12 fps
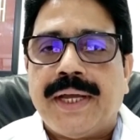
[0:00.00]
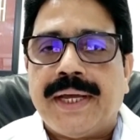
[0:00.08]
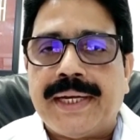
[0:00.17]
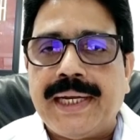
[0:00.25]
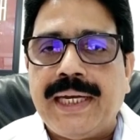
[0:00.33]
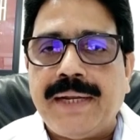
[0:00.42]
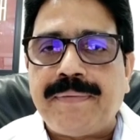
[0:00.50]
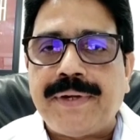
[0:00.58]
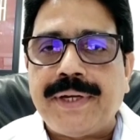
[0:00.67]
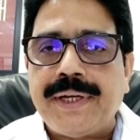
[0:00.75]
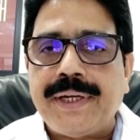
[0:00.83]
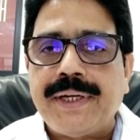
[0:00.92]
relieved
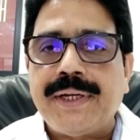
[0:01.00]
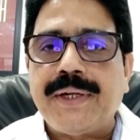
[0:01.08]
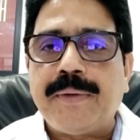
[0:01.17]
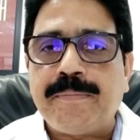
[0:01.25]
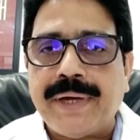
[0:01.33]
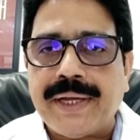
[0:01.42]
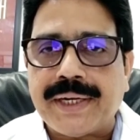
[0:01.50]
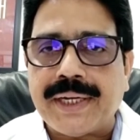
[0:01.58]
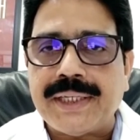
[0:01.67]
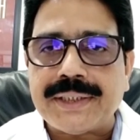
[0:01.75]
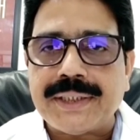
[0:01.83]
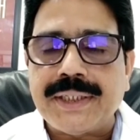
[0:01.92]
by
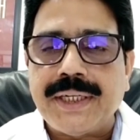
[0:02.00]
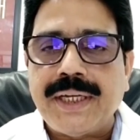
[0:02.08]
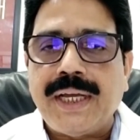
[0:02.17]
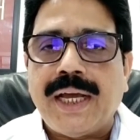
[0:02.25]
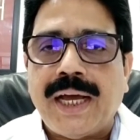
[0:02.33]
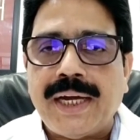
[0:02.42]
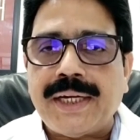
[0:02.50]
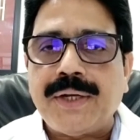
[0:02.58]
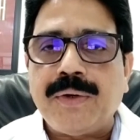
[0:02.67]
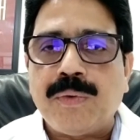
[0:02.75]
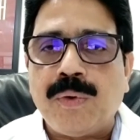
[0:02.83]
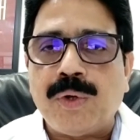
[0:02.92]
rest and
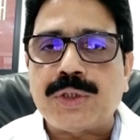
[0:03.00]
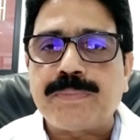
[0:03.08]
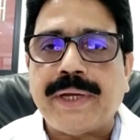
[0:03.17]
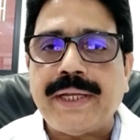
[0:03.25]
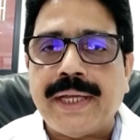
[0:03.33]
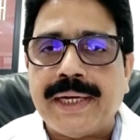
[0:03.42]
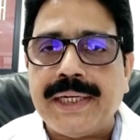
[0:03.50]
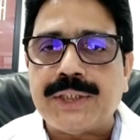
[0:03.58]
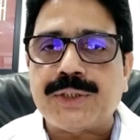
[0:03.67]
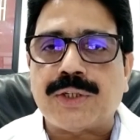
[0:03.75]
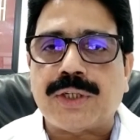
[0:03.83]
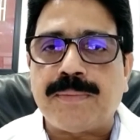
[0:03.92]
worse by any
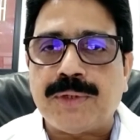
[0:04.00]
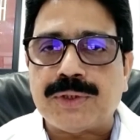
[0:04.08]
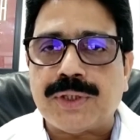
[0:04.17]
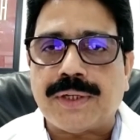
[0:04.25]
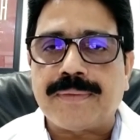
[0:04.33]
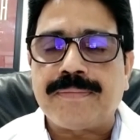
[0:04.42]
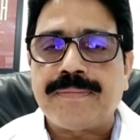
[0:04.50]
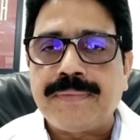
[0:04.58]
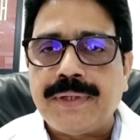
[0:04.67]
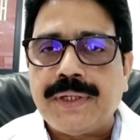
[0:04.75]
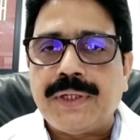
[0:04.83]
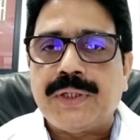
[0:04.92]
sort of motion.
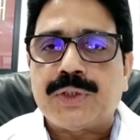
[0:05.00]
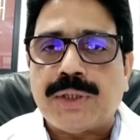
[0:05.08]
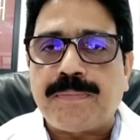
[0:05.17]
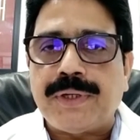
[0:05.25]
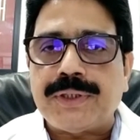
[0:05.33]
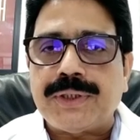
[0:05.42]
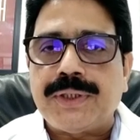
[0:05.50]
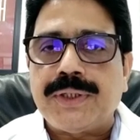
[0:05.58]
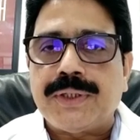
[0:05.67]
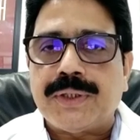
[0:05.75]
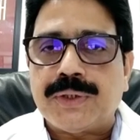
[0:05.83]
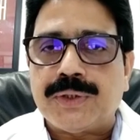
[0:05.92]
Suppose
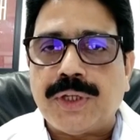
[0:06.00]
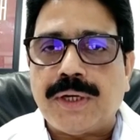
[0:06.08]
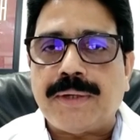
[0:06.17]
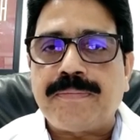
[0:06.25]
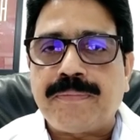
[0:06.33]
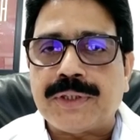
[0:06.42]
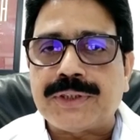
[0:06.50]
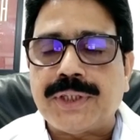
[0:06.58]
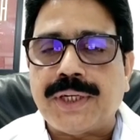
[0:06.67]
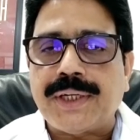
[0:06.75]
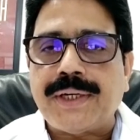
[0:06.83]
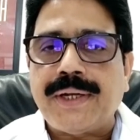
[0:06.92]
the
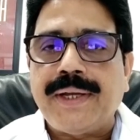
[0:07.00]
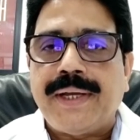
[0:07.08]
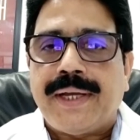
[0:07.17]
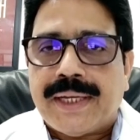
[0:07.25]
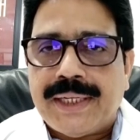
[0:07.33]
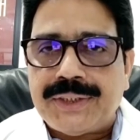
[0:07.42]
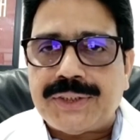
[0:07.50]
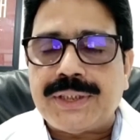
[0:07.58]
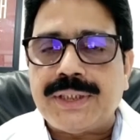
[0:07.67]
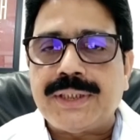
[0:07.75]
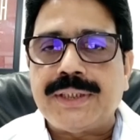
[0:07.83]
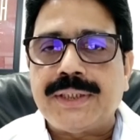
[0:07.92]
person
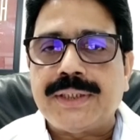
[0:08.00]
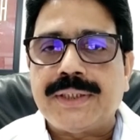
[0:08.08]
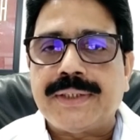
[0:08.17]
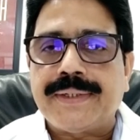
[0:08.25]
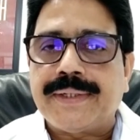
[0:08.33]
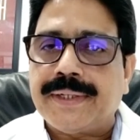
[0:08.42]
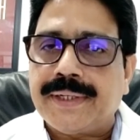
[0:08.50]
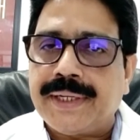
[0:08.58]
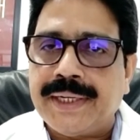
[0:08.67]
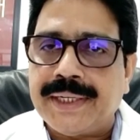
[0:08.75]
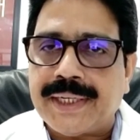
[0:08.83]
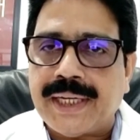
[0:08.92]
is
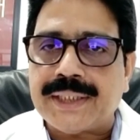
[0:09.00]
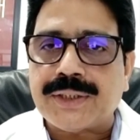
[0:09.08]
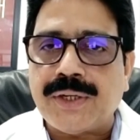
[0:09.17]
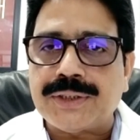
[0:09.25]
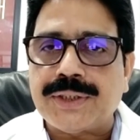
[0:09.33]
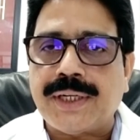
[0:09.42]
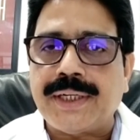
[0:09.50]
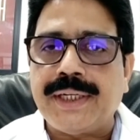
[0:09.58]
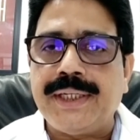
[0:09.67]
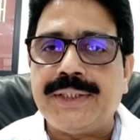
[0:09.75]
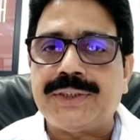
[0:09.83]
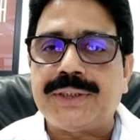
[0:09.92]
in rest condition,
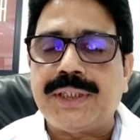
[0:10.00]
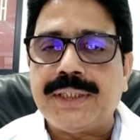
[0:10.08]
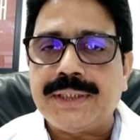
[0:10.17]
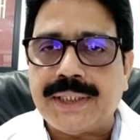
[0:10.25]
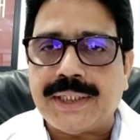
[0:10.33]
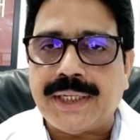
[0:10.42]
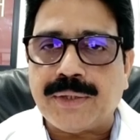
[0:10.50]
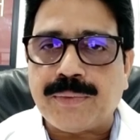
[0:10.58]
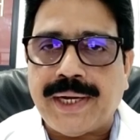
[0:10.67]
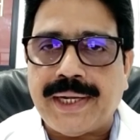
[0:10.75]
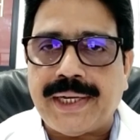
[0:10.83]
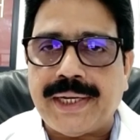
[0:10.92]
he is sitting
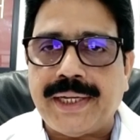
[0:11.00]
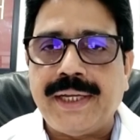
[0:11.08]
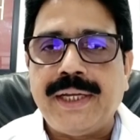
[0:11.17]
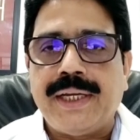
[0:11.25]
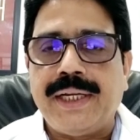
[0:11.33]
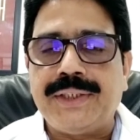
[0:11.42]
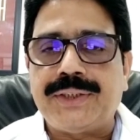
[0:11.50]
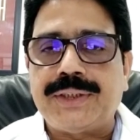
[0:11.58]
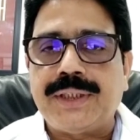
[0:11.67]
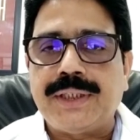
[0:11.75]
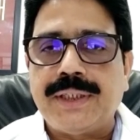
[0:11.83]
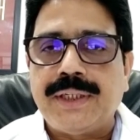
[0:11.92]
quietly, he
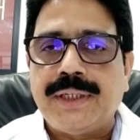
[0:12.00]
is